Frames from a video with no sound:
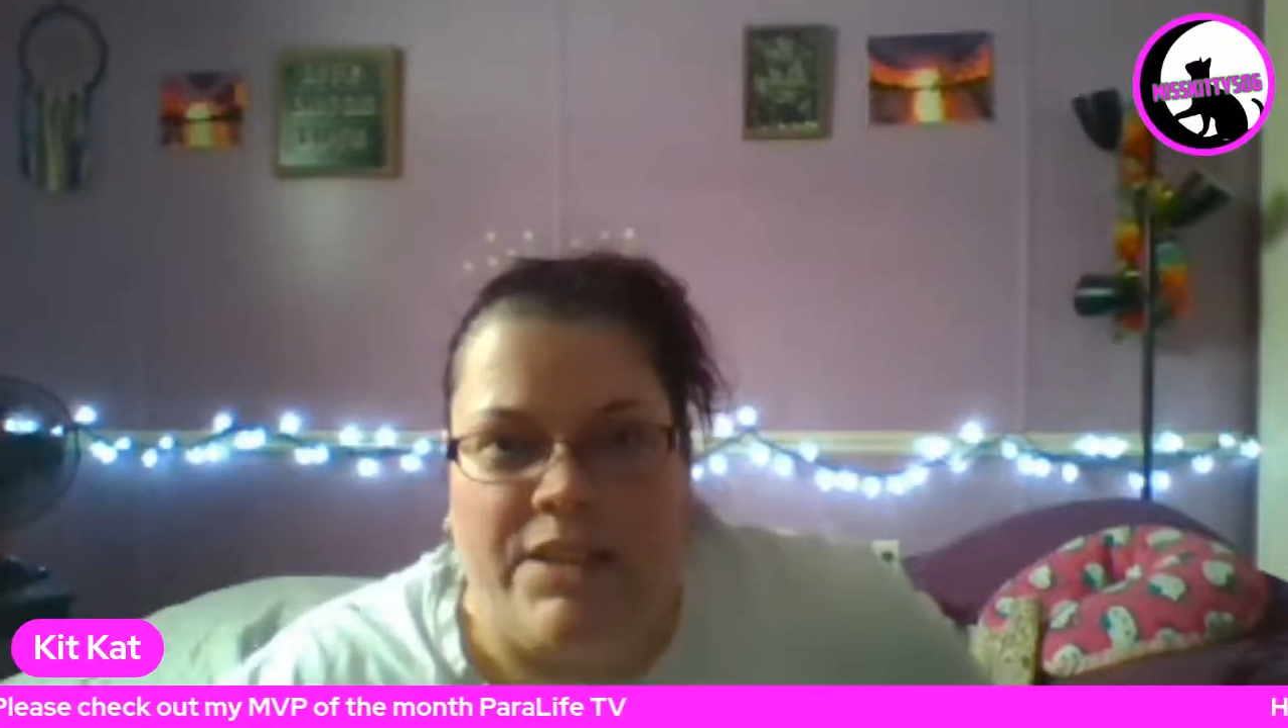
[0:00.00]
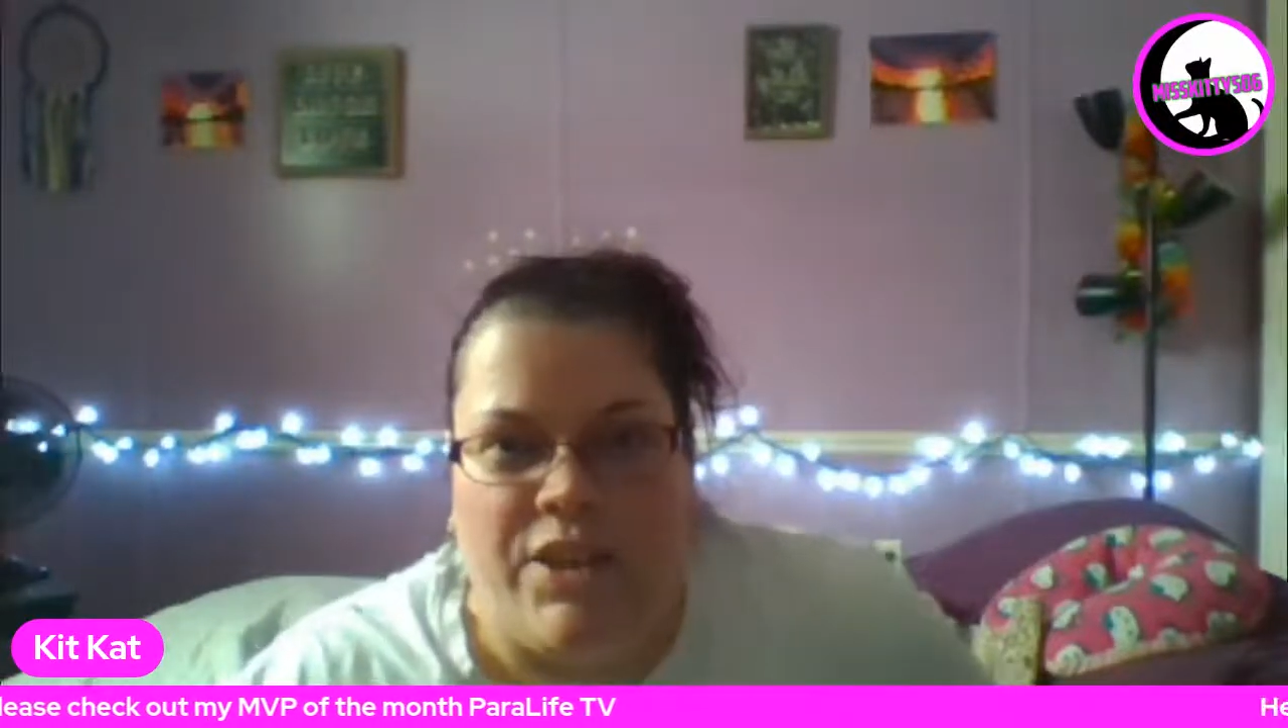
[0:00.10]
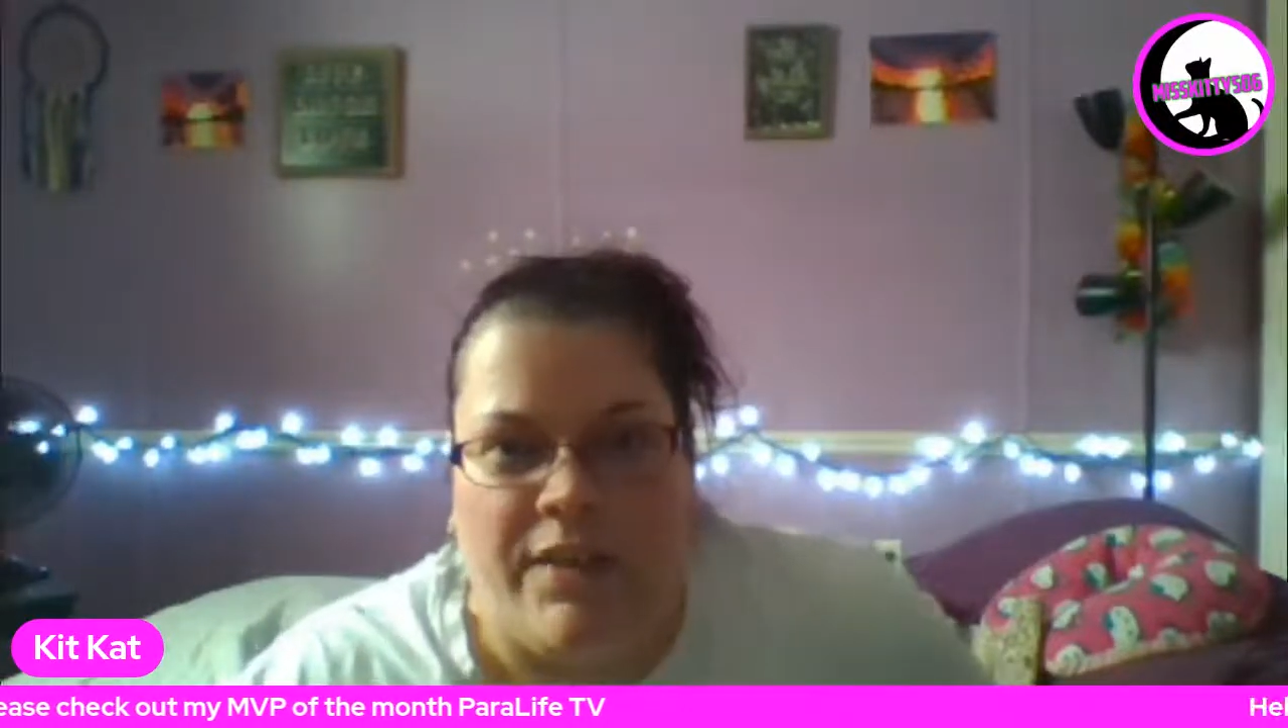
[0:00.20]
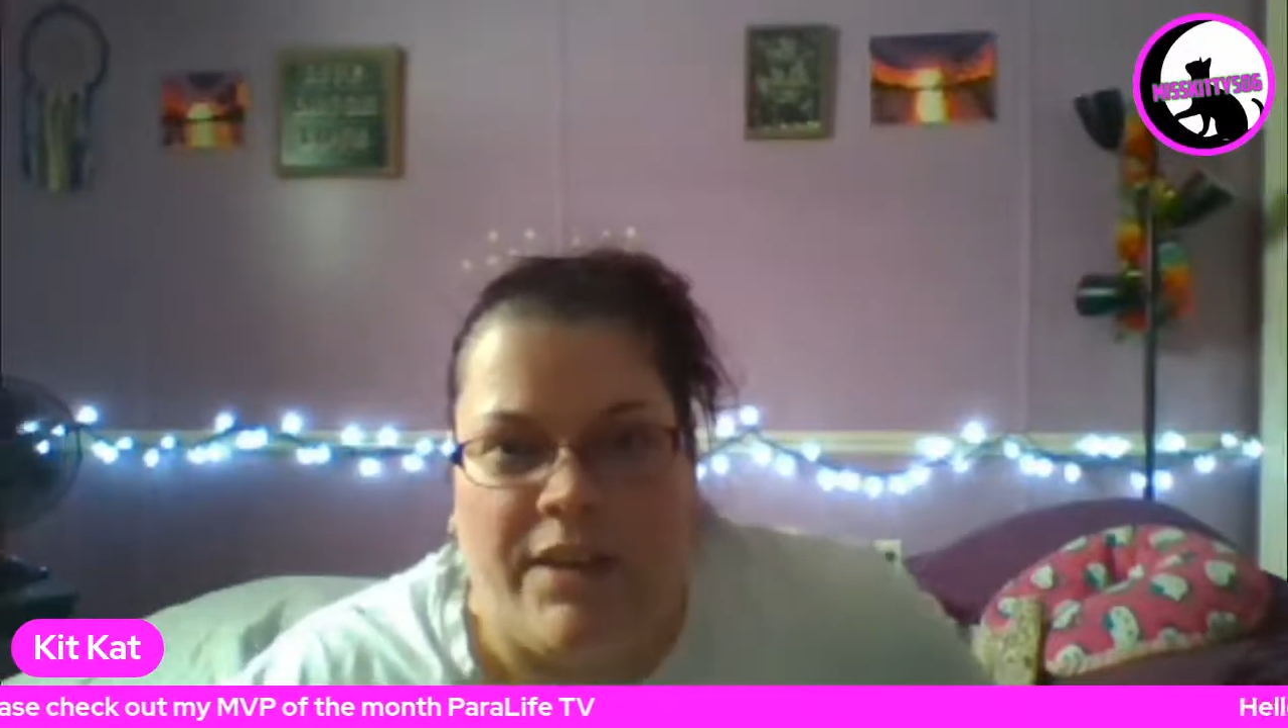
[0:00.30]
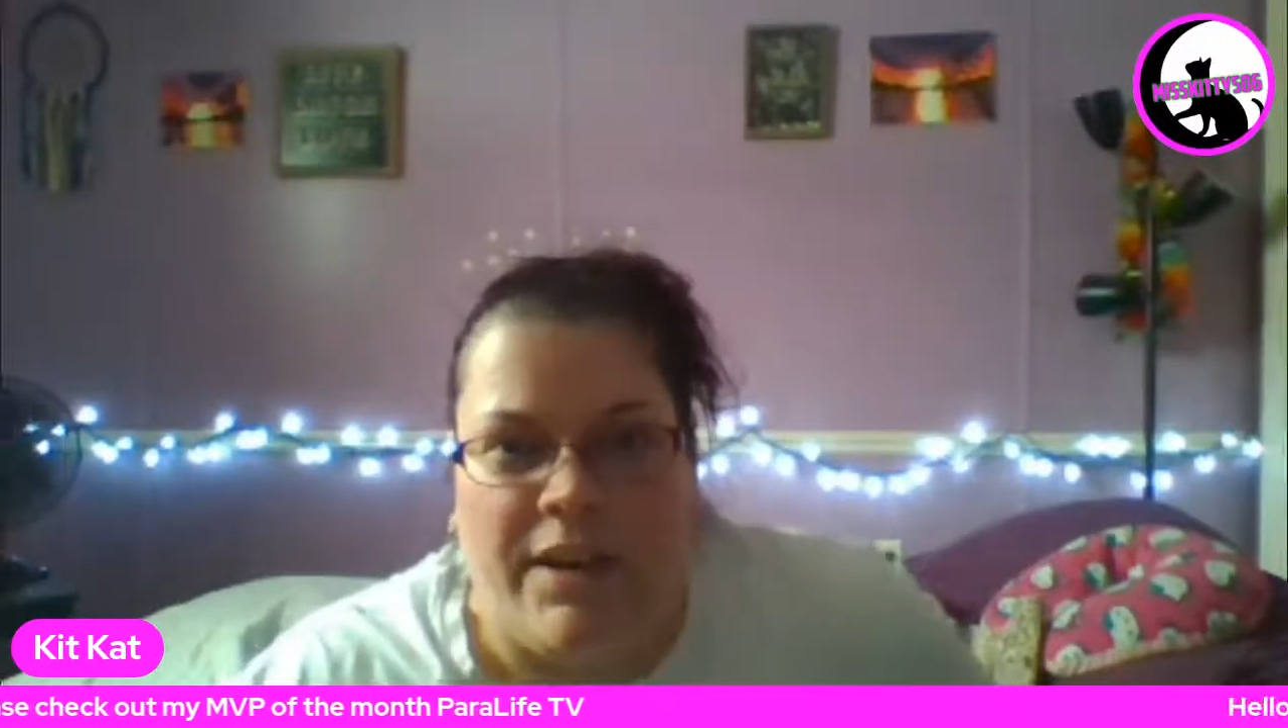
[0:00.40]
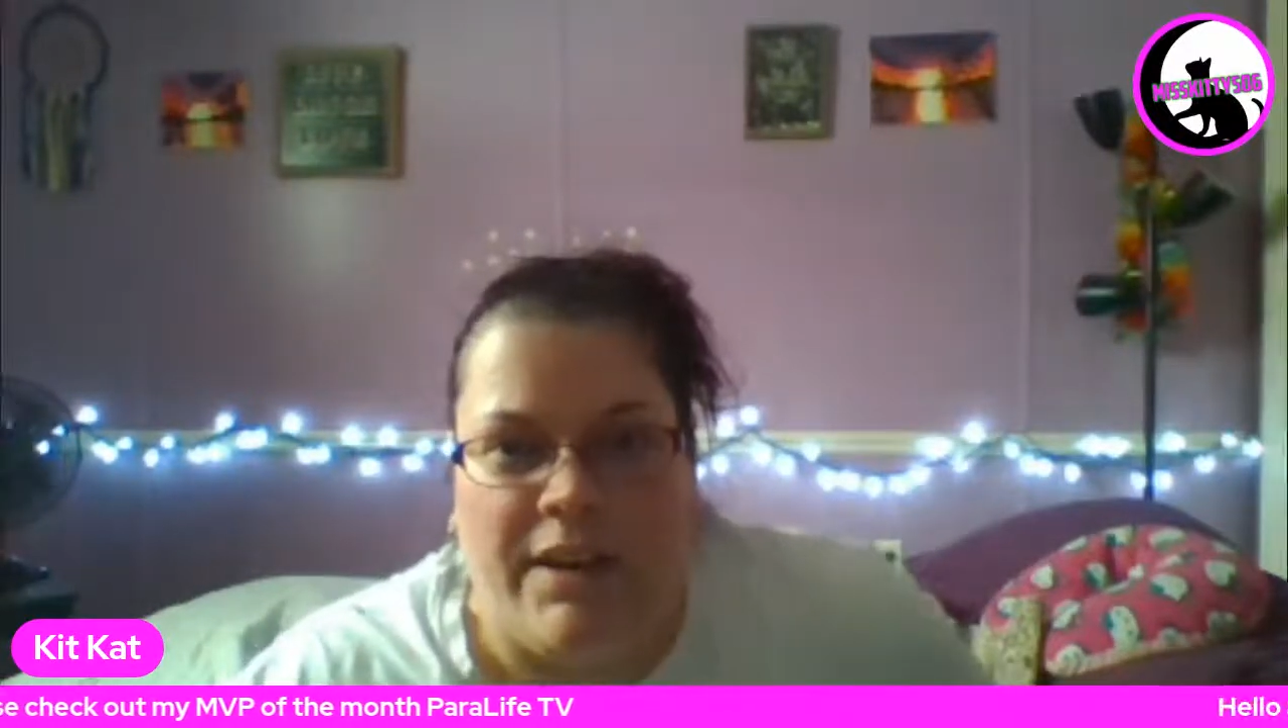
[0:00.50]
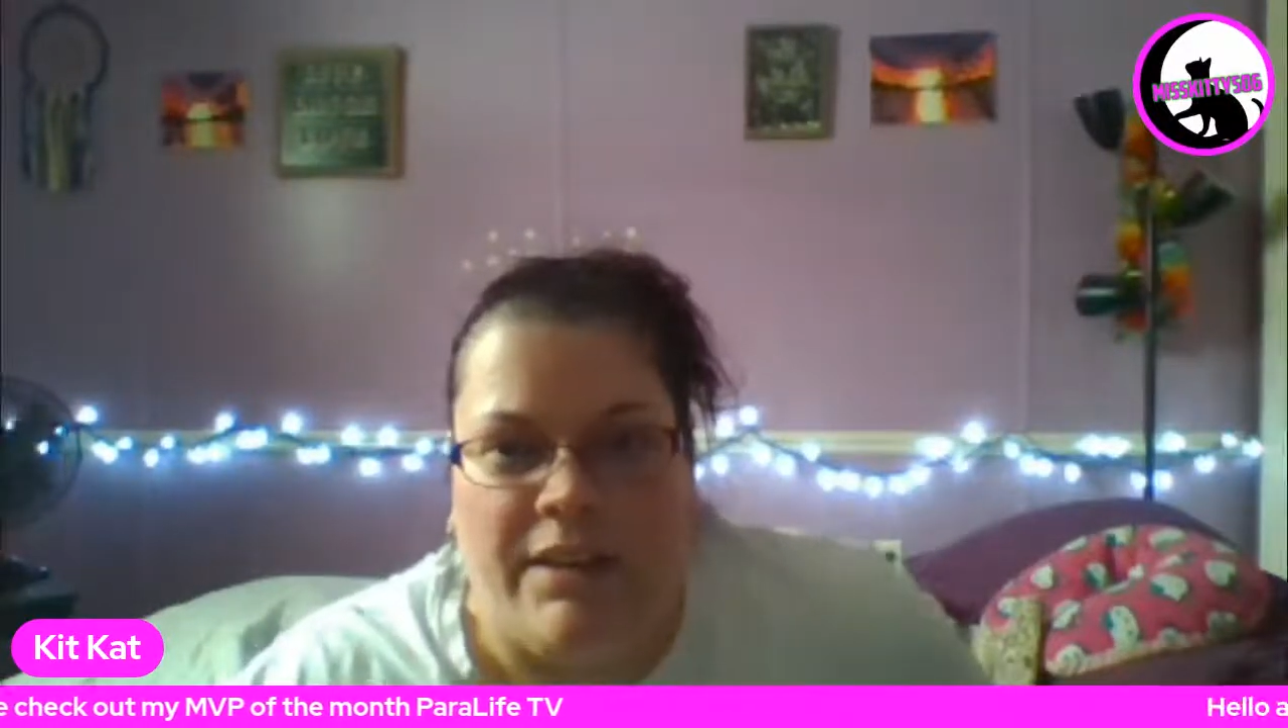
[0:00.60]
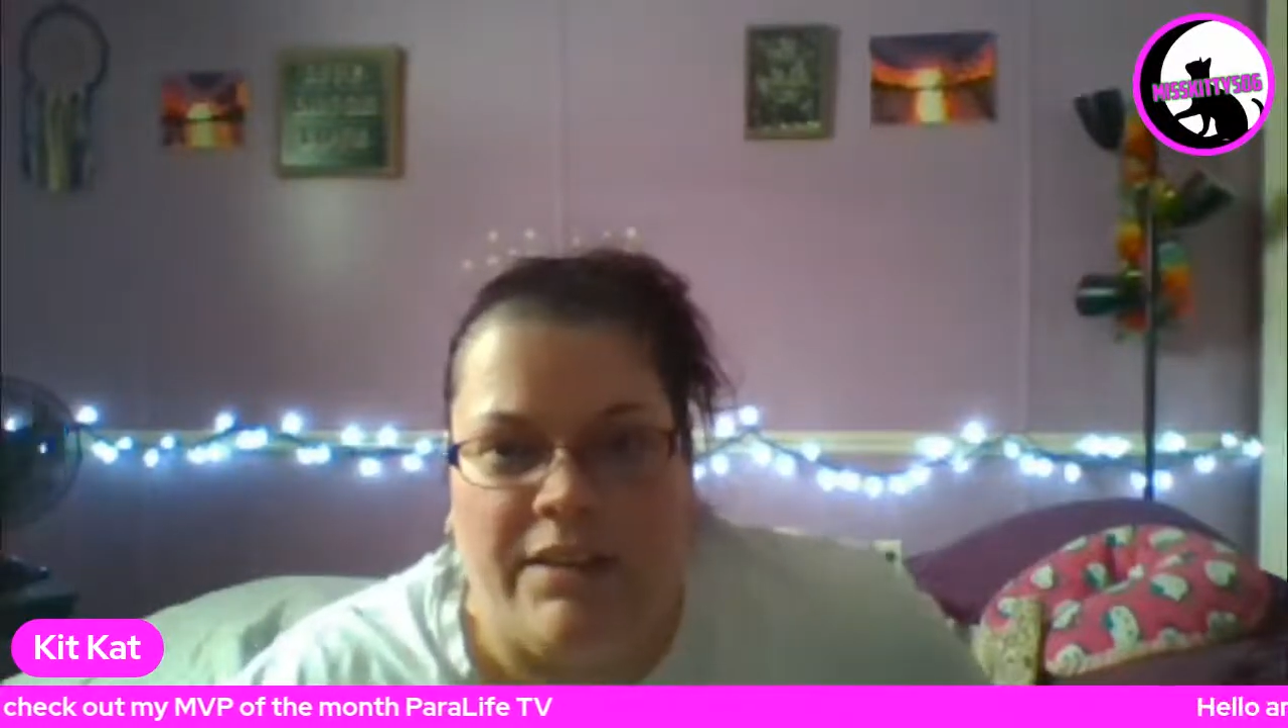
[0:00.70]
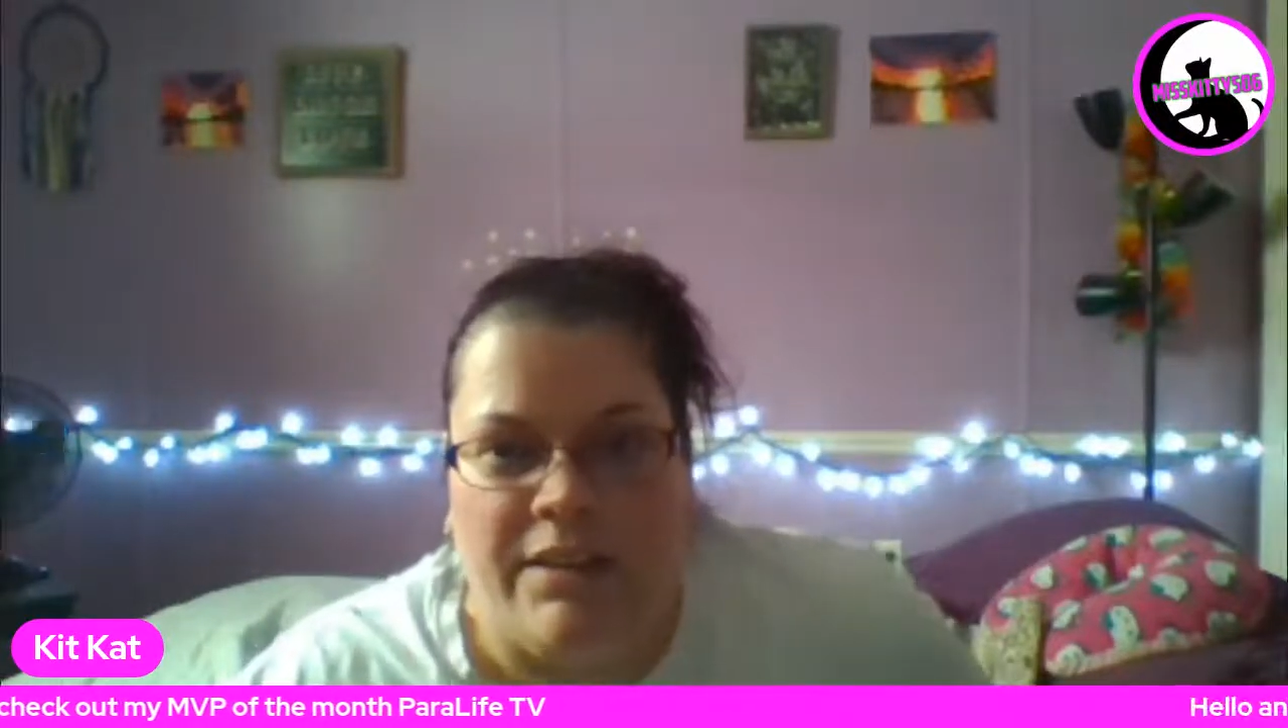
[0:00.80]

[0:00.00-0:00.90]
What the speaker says: each other.